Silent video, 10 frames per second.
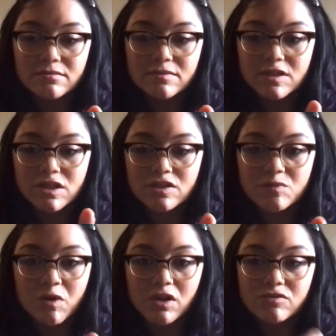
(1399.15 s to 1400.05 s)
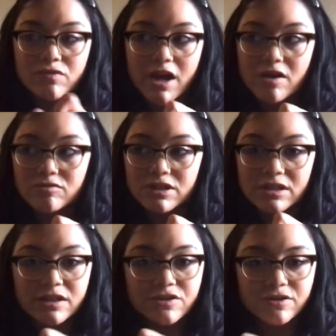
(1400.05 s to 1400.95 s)
Stay small and round and
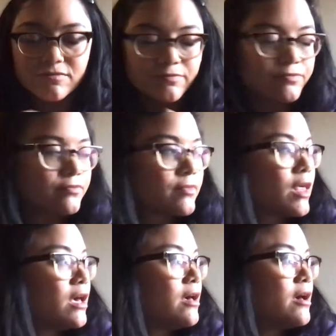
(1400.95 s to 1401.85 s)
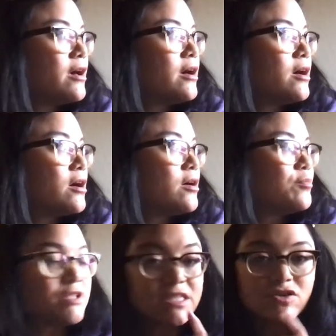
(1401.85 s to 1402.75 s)
little,
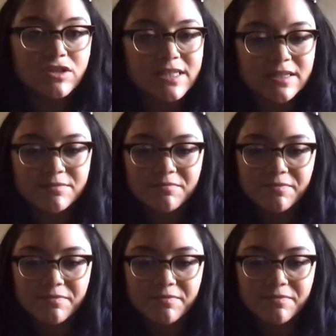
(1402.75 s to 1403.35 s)
but still listen.